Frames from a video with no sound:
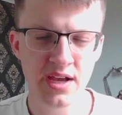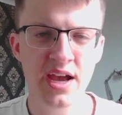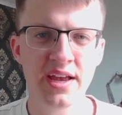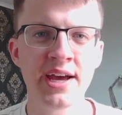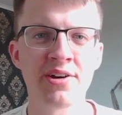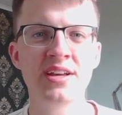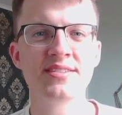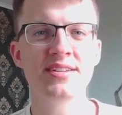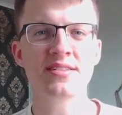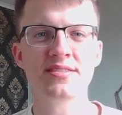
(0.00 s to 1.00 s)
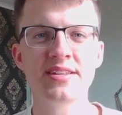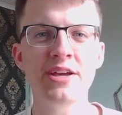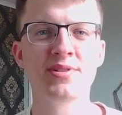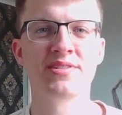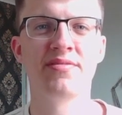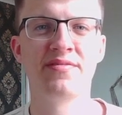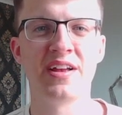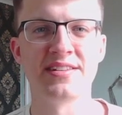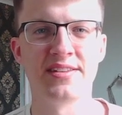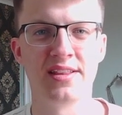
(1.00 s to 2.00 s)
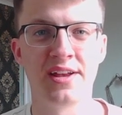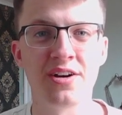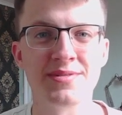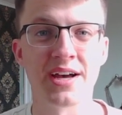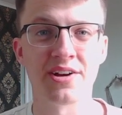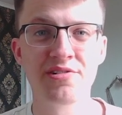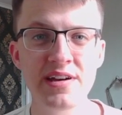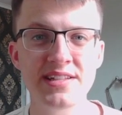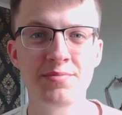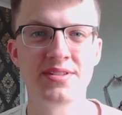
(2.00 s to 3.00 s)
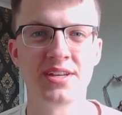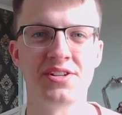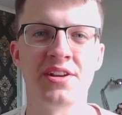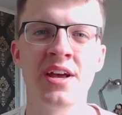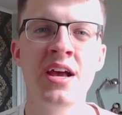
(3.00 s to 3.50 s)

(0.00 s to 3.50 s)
Now let's see the sequence of events that led up to that crazy position.